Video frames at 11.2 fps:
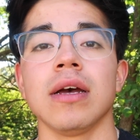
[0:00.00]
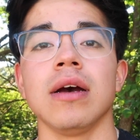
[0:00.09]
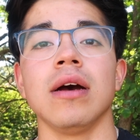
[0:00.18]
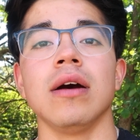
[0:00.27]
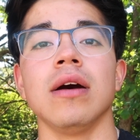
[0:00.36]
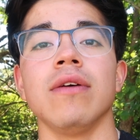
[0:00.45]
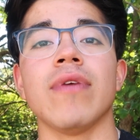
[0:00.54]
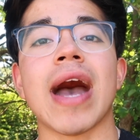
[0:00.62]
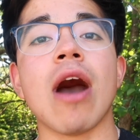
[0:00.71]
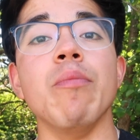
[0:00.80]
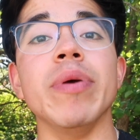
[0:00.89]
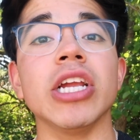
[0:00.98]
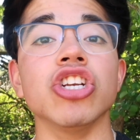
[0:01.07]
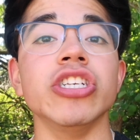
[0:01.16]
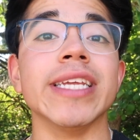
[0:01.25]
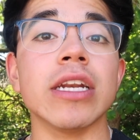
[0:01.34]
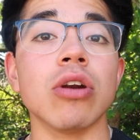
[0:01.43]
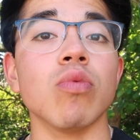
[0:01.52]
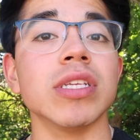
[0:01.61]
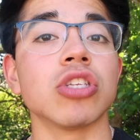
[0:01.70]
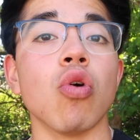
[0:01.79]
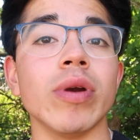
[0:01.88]
of how big your dinner
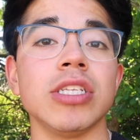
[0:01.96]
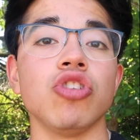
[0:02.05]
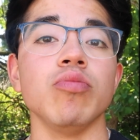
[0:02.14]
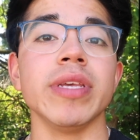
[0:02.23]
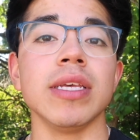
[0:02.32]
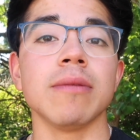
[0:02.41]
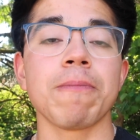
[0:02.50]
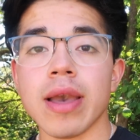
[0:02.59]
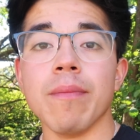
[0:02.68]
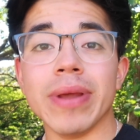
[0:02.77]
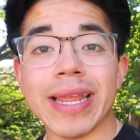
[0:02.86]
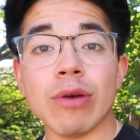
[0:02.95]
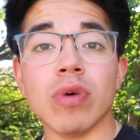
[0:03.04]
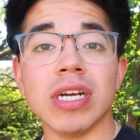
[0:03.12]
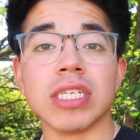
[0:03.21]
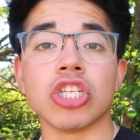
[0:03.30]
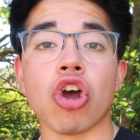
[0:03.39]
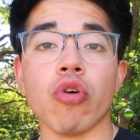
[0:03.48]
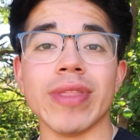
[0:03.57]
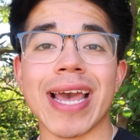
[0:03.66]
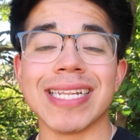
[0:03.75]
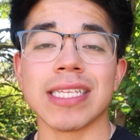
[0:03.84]
was going to be. But it was shown
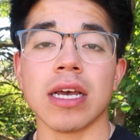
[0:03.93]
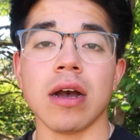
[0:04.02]
that